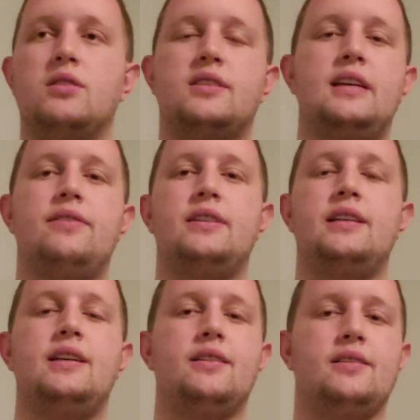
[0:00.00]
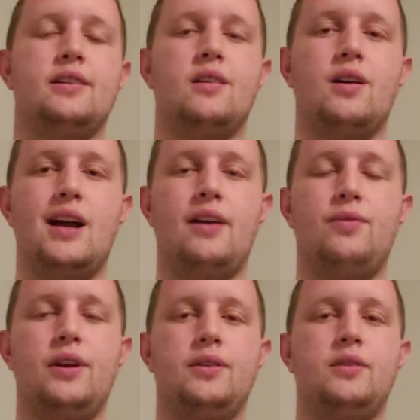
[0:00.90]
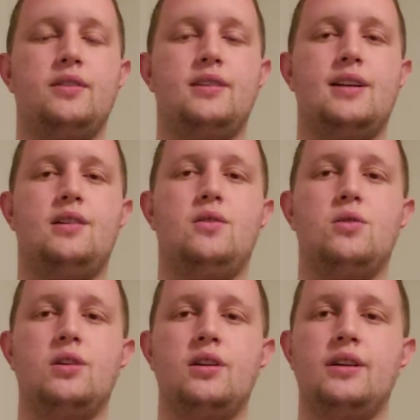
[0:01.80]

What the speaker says: was 17-0 halfway through the second quarter,